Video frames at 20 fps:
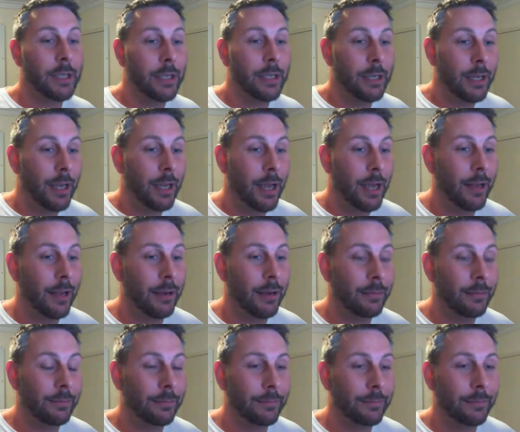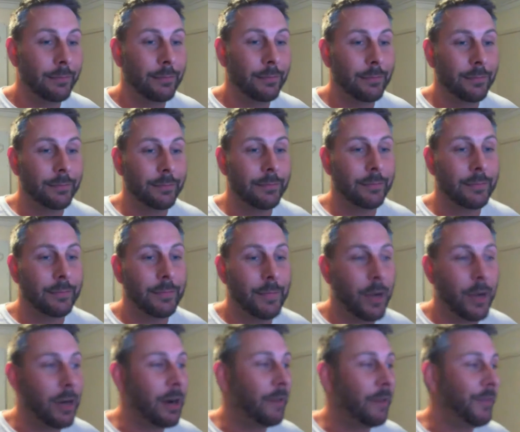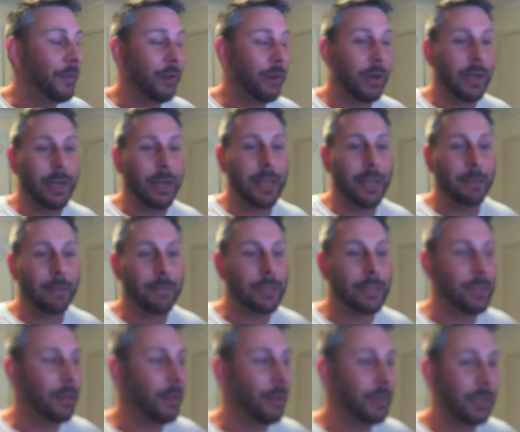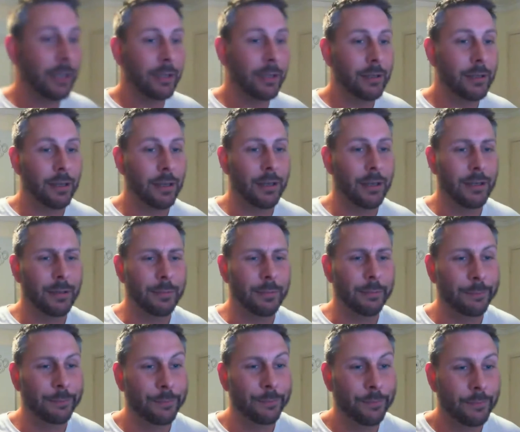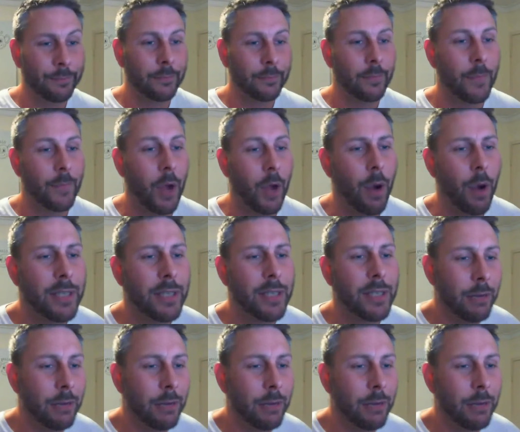I don't know if you've got an income disclosure. I won't tell you